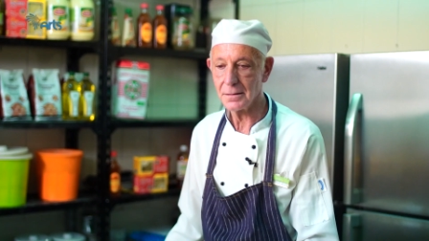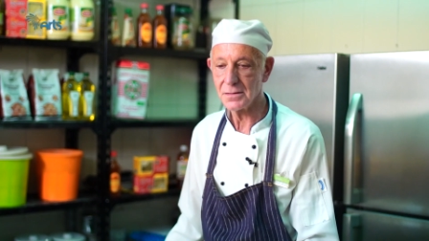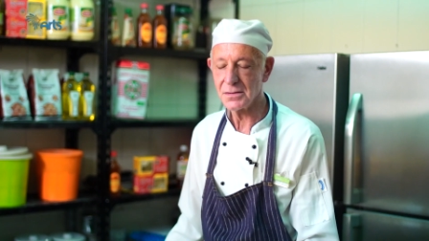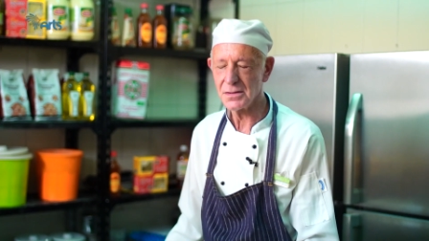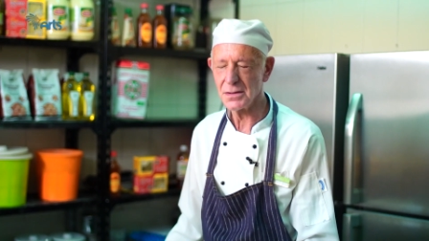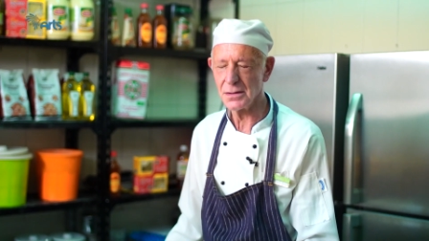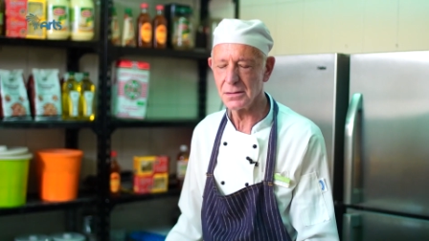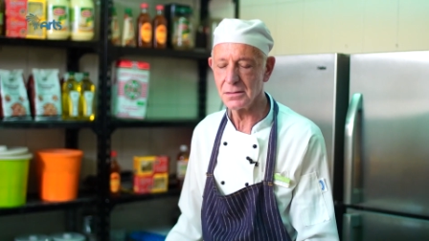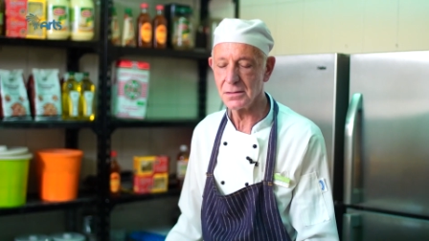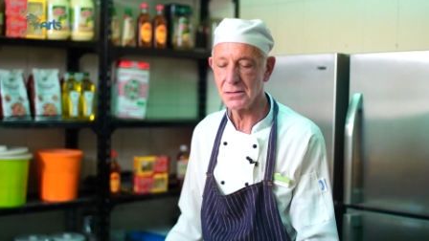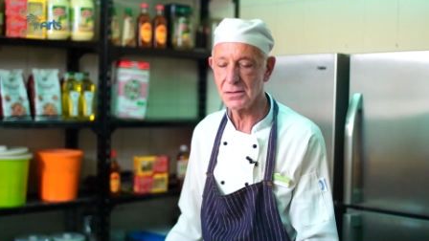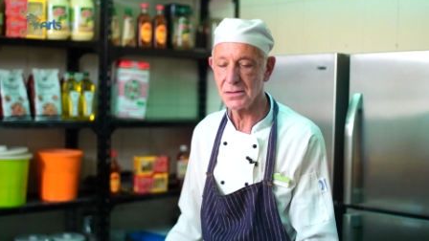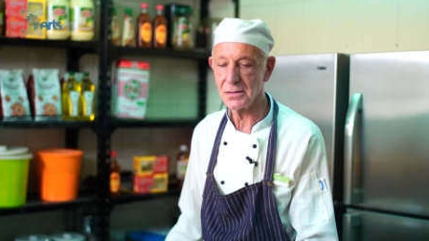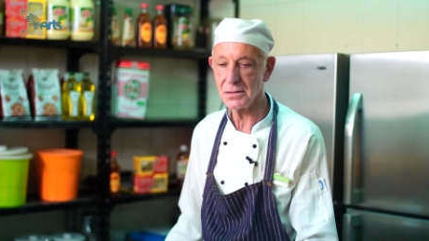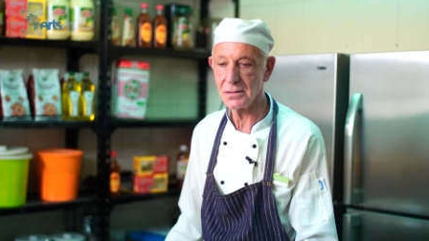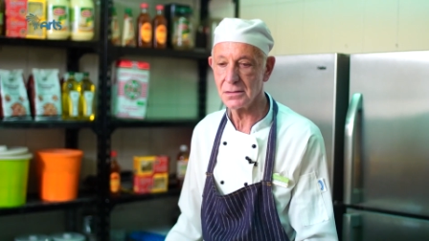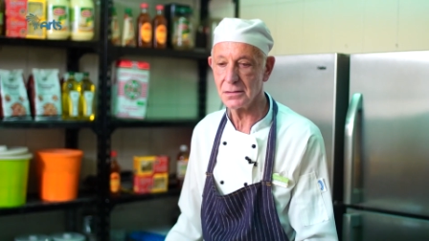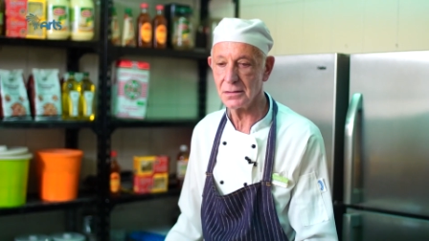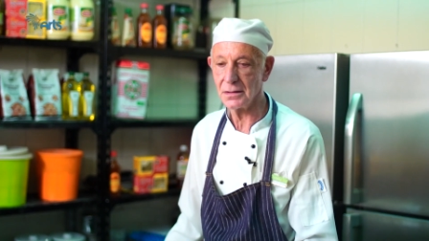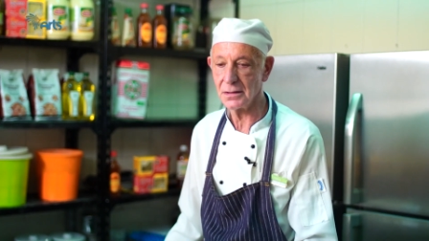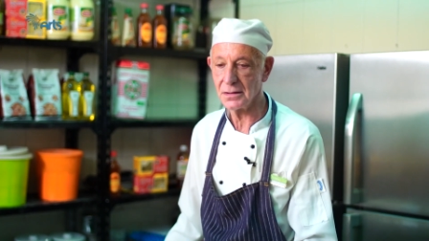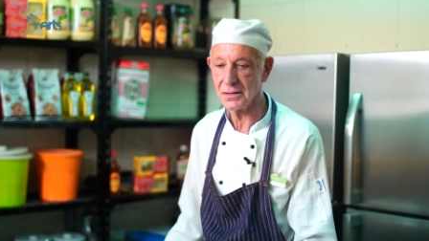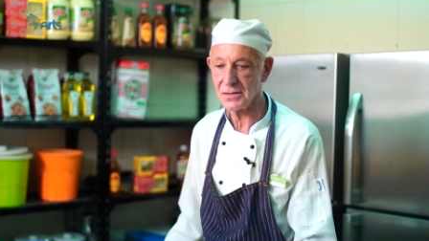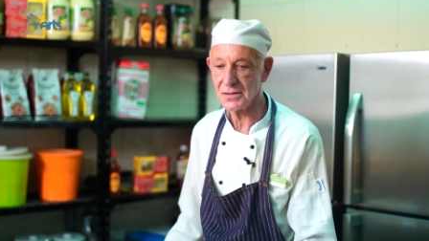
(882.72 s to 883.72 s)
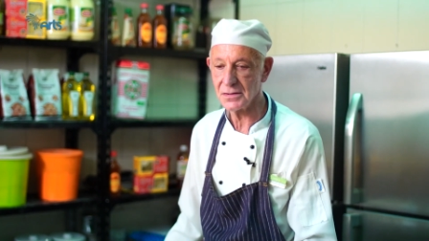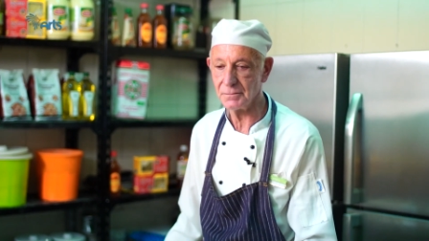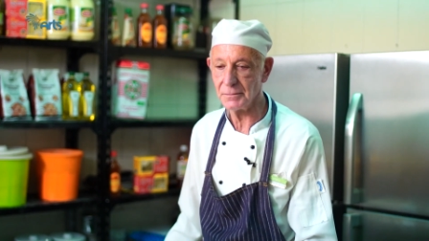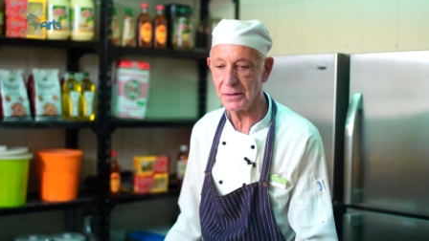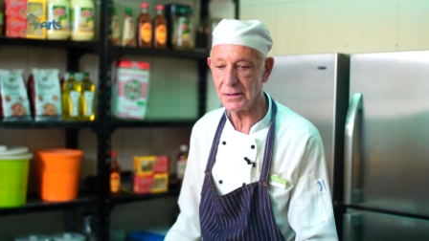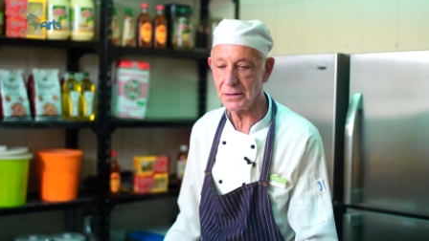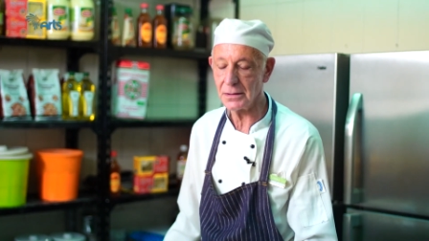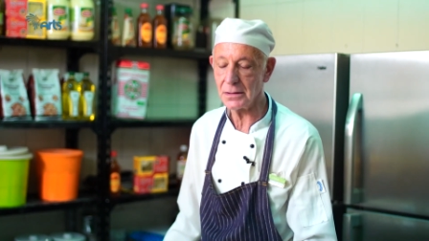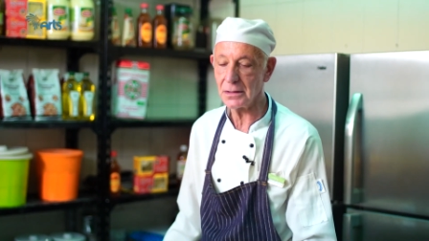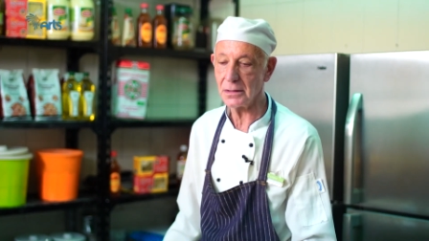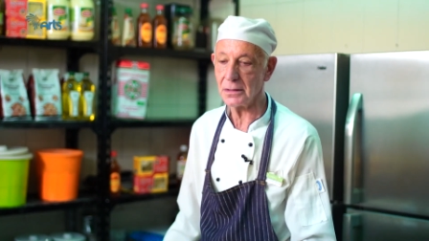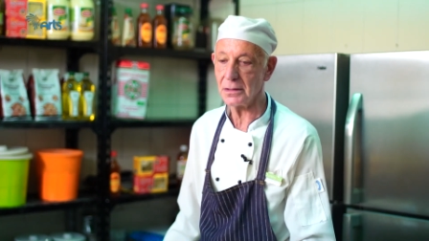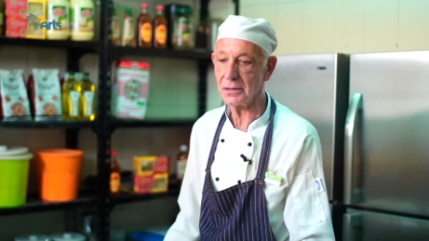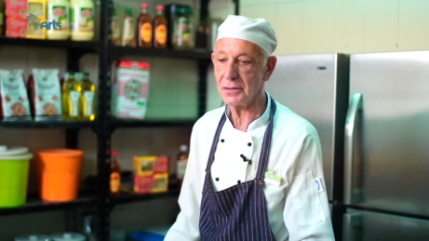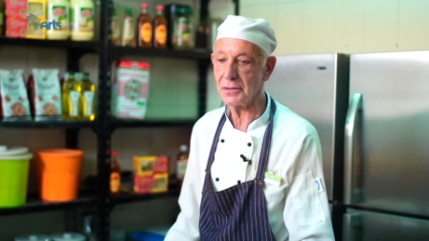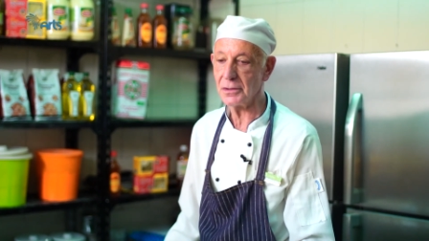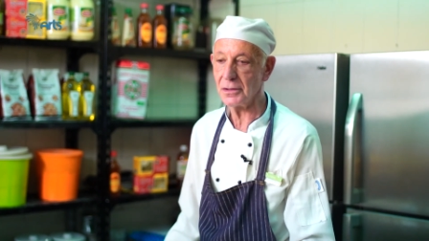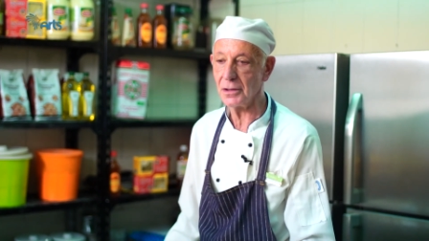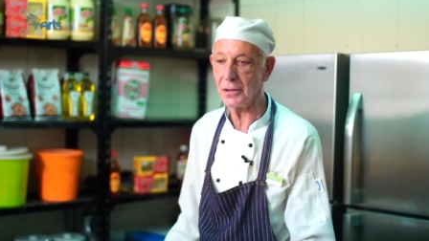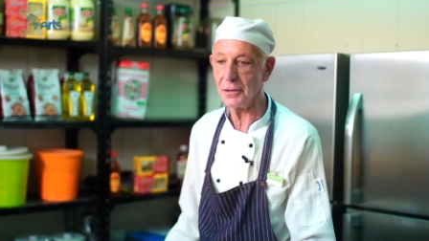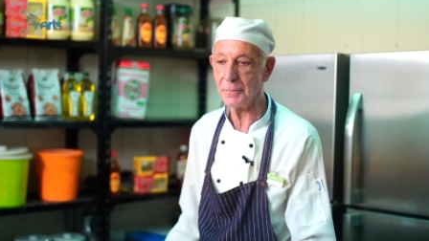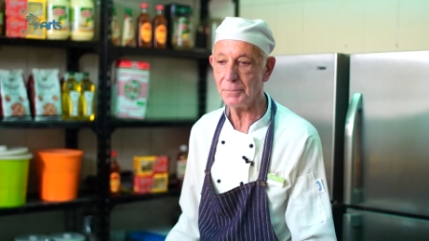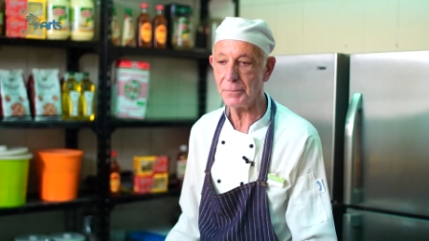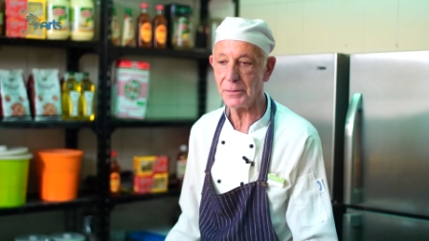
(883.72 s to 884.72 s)
since there's many
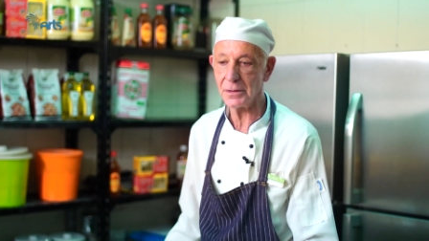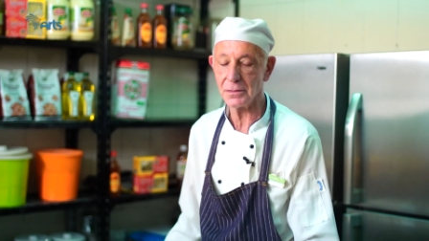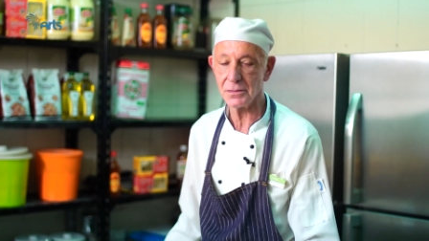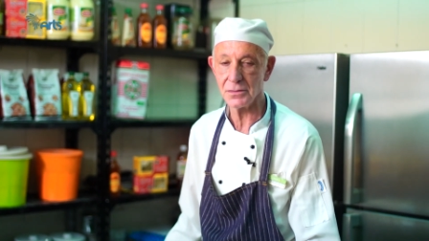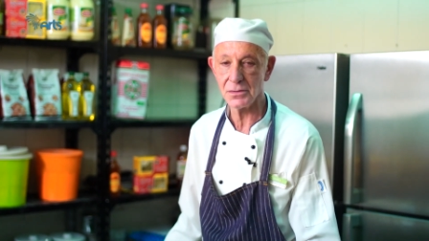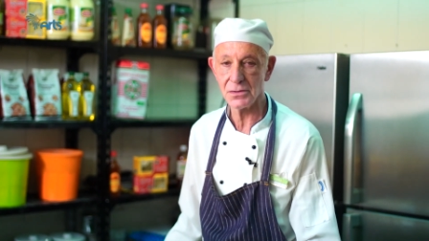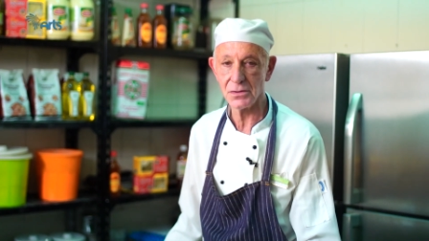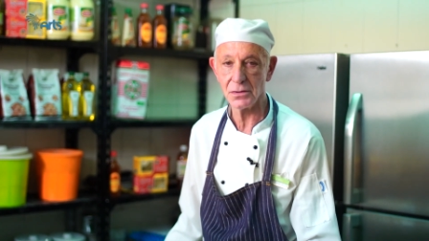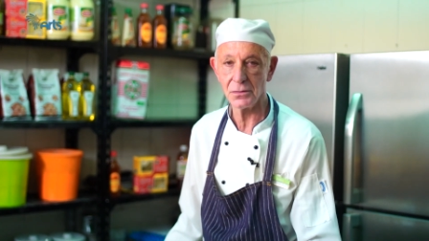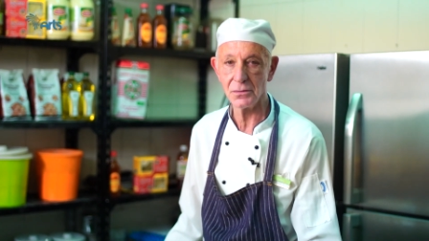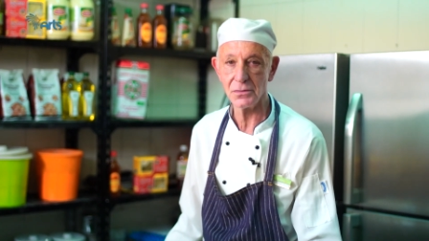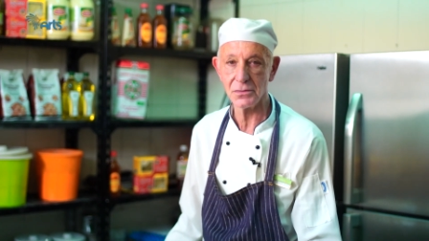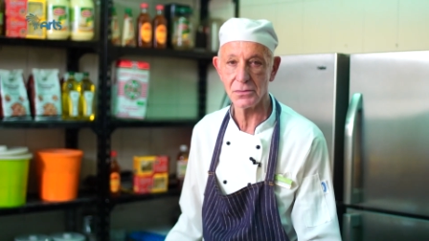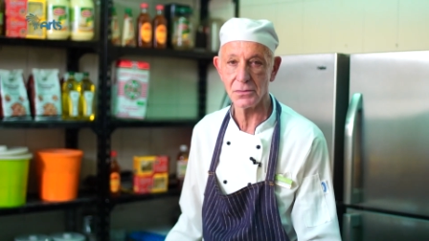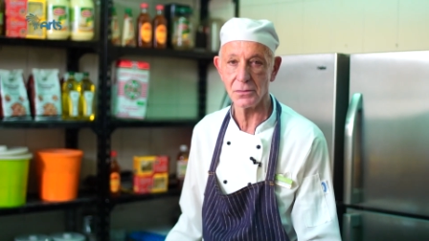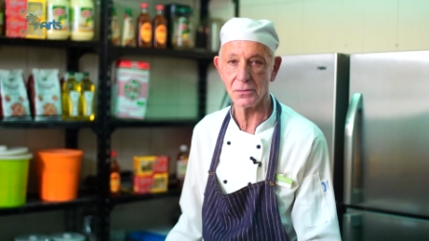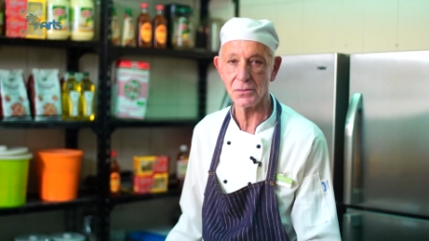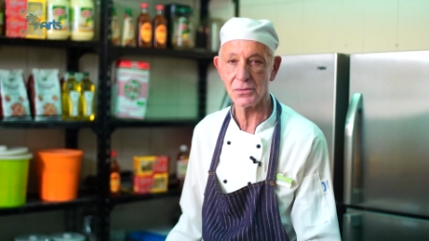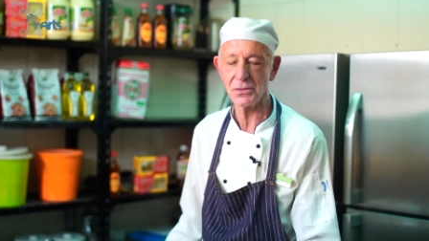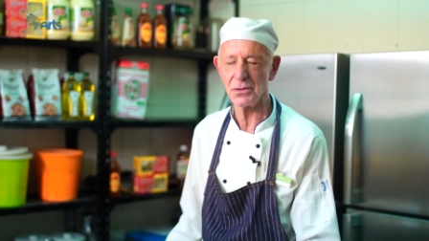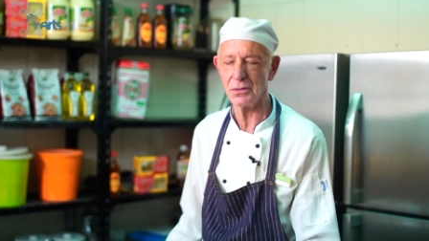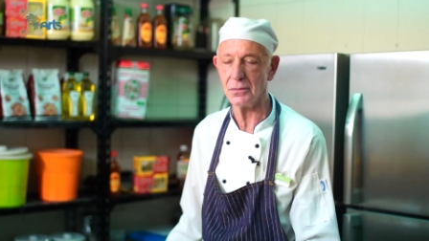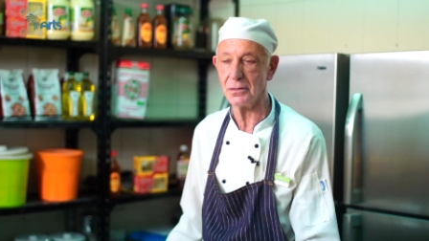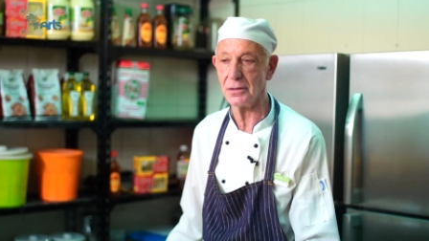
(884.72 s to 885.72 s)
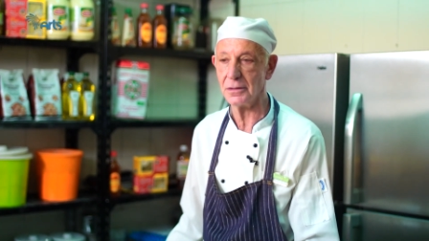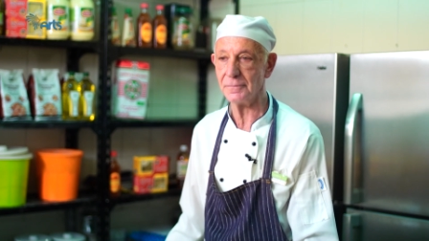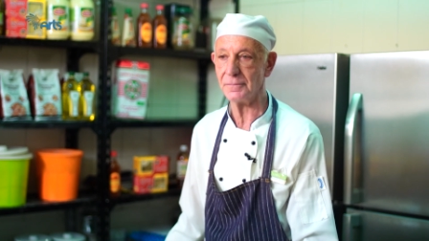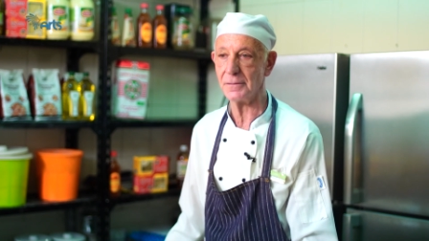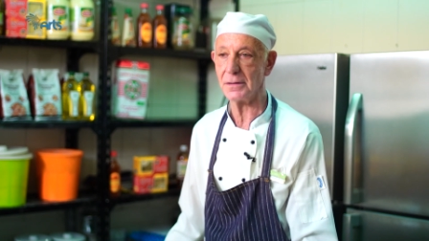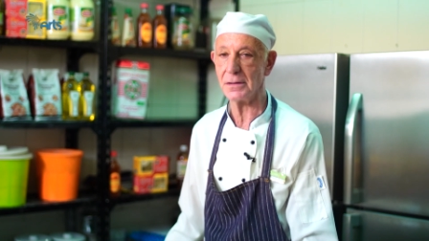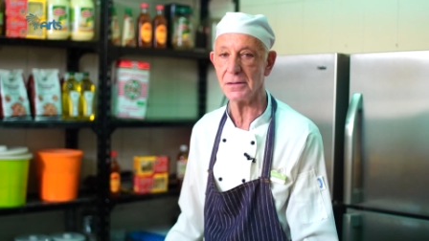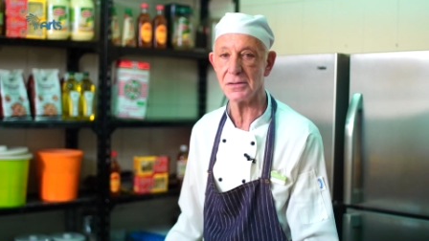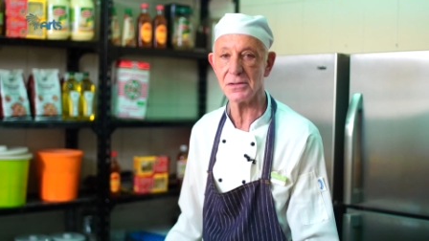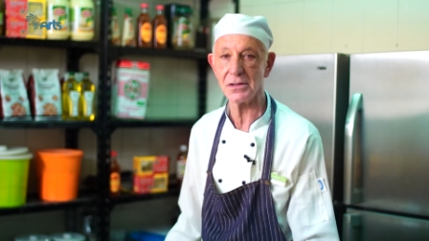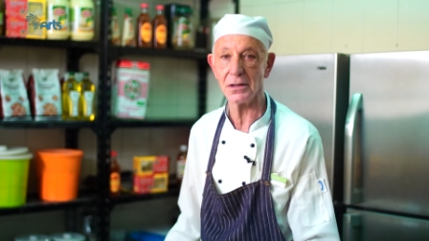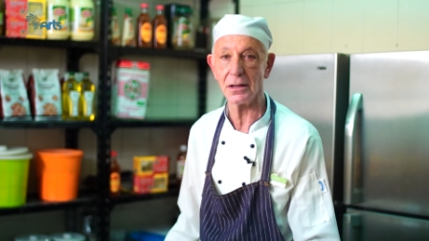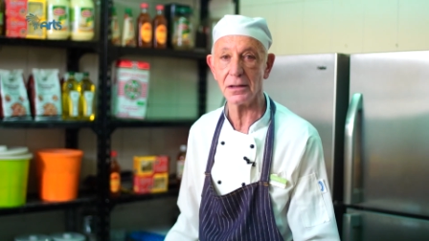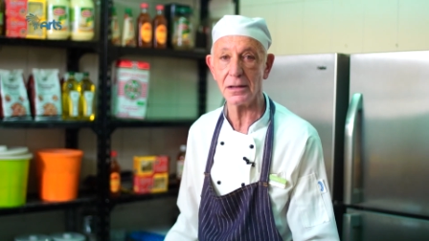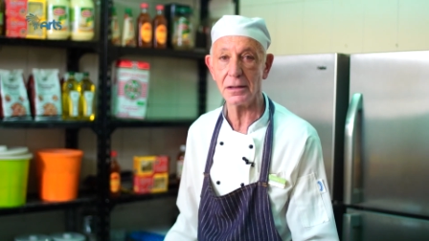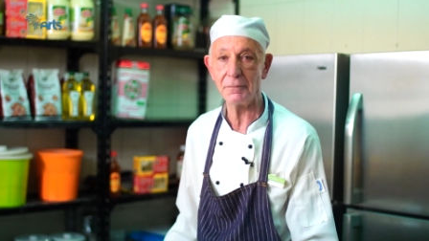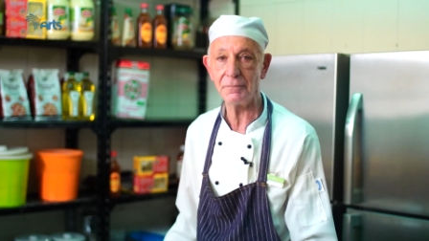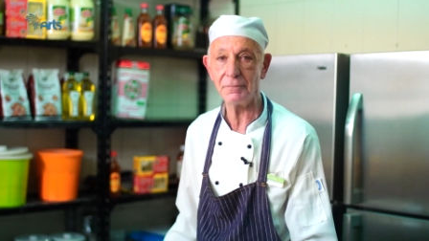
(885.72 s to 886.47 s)
Ethiopians who's also lived in South